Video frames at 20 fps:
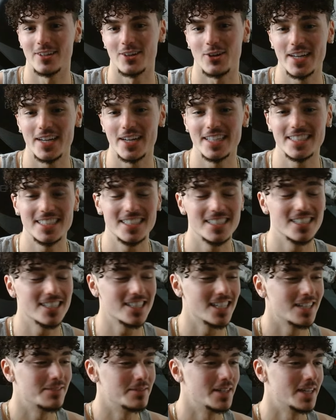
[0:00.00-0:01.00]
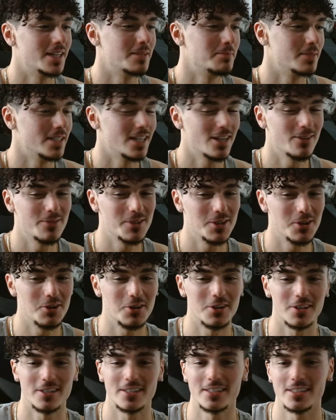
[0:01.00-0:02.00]
Crazy journey, man. But here we
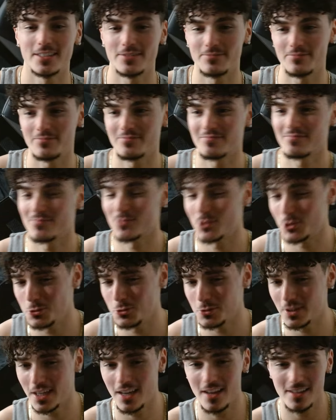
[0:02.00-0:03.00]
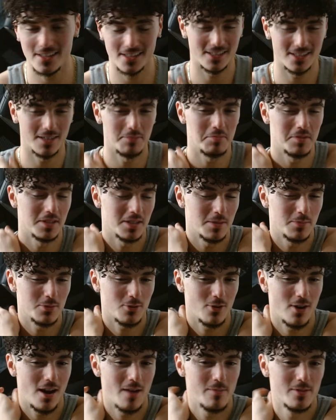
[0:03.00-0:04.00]
are, 2,000 something
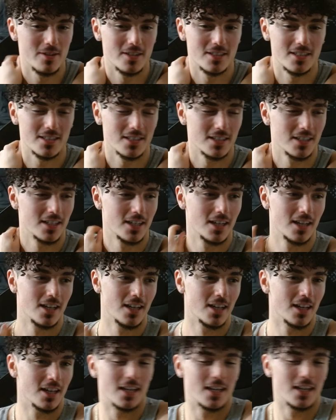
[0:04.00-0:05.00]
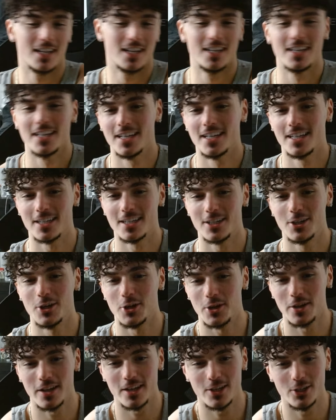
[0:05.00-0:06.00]
subscribers
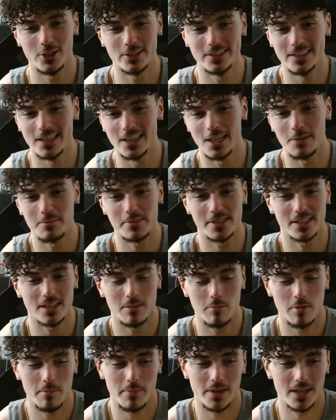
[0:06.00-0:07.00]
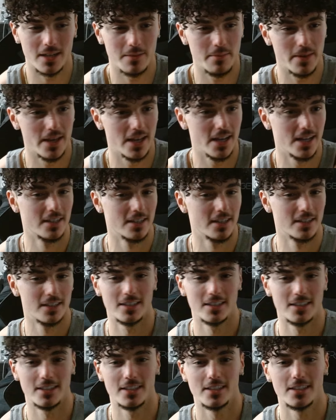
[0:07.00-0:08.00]
good good lump sum of money made.
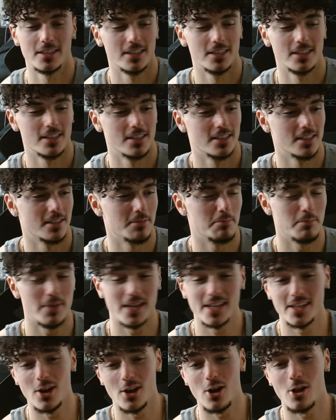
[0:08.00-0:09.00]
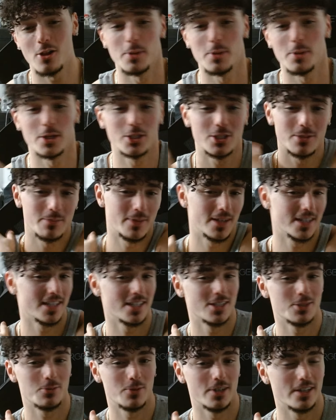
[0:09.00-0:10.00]
Made y'all a bunch of
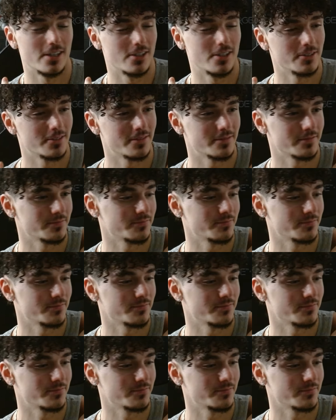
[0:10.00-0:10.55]
money as well.